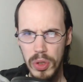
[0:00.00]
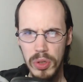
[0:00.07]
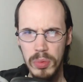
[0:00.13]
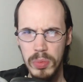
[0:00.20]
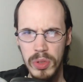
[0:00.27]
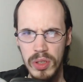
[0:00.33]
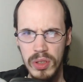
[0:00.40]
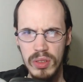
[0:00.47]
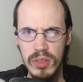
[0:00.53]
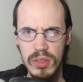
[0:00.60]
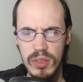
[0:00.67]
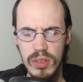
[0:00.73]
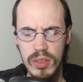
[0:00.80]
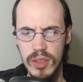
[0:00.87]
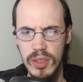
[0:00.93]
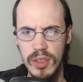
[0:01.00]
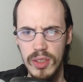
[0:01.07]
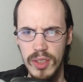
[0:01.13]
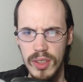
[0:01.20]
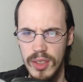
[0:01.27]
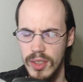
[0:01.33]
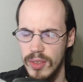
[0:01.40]
couldn't have been.
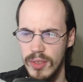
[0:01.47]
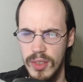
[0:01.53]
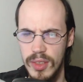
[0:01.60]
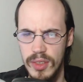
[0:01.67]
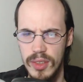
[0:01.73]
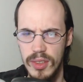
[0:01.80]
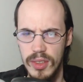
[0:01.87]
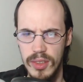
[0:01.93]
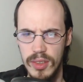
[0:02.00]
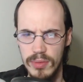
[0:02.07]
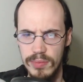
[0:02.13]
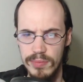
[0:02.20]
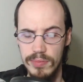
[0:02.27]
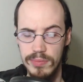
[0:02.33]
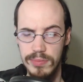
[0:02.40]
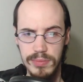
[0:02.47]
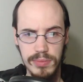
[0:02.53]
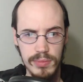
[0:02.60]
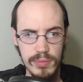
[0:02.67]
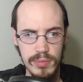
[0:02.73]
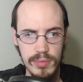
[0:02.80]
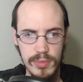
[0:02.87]
Uh,
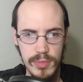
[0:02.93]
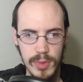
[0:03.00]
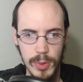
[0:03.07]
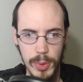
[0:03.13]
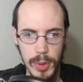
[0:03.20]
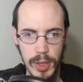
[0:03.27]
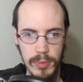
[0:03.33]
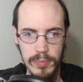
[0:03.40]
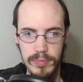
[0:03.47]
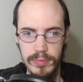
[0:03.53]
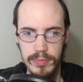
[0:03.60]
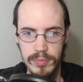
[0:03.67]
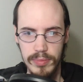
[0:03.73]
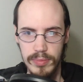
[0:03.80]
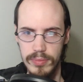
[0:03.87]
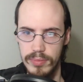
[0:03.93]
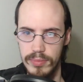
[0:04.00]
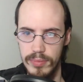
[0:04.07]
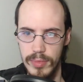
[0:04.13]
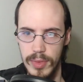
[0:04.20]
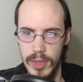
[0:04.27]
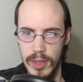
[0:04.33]
okay.
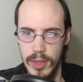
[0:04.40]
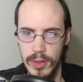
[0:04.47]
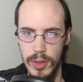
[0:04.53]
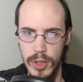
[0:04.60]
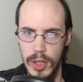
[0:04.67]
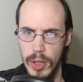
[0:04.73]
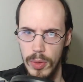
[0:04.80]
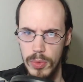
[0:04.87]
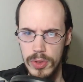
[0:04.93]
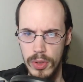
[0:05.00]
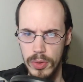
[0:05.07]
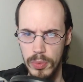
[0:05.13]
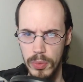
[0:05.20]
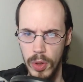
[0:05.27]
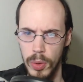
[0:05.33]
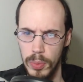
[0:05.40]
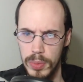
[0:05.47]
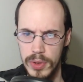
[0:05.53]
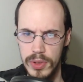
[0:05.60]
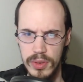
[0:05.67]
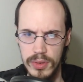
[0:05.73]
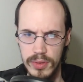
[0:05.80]
Like, he was on the
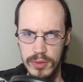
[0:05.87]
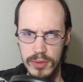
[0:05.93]
ropes.